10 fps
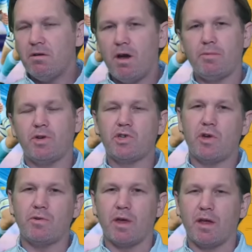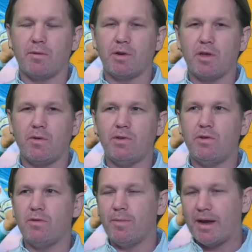I'm going to show you and I'm going to go and
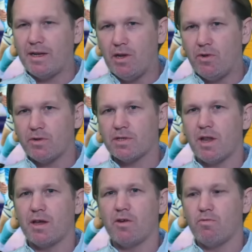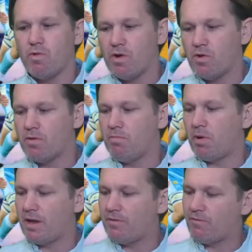do them. And he looks like a real
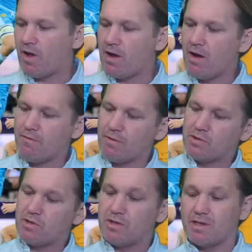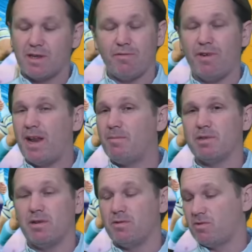complete fly half. It was good to see.
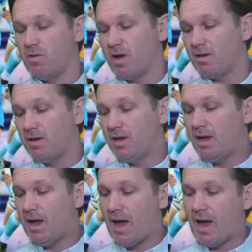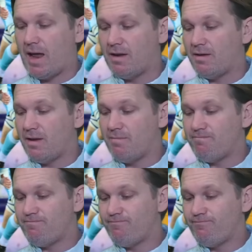Willemser looks great.
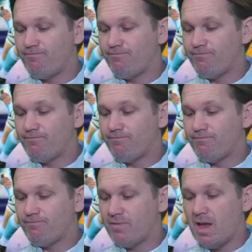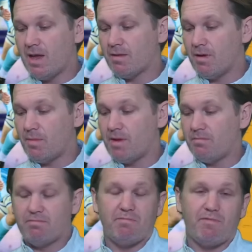And yeah, I mean,
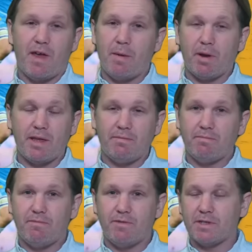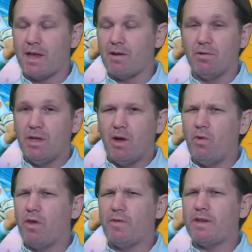fair play for Sale.
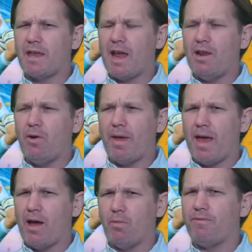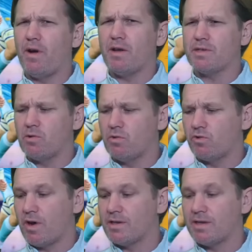Although they did get a little bit of help. Farcical
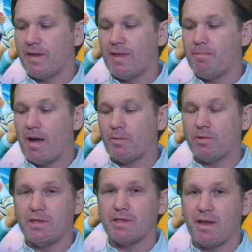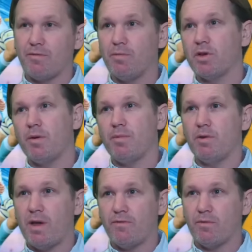try to get them back within seven. But coming
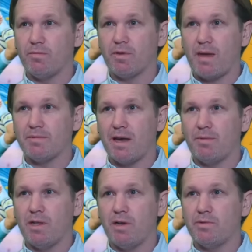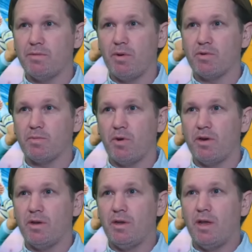away from Cape Town with a losing bonus
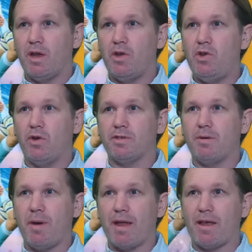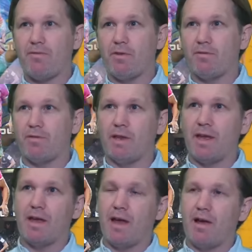point, not a bad effort for
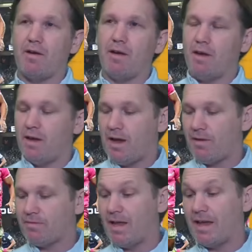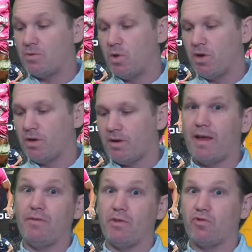their day's work
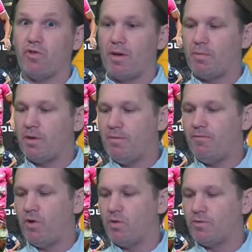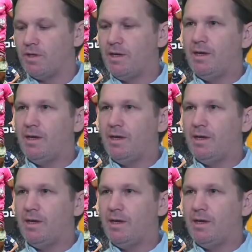and the trip involved.